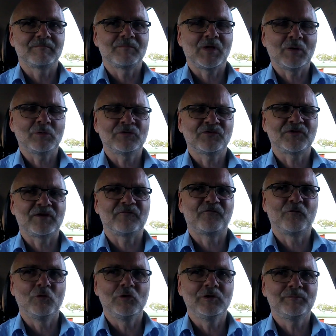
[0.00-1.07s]
I wouldn't say
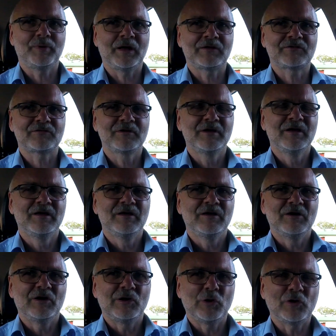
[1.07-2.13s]
full, but
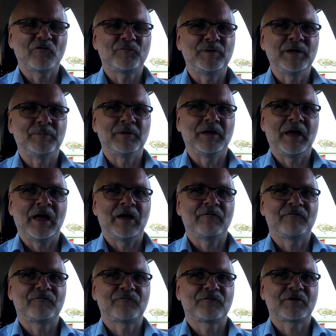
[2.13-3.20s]
a lot of people
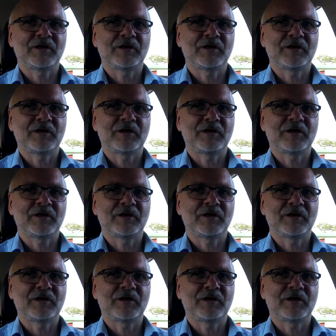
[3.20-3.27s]
have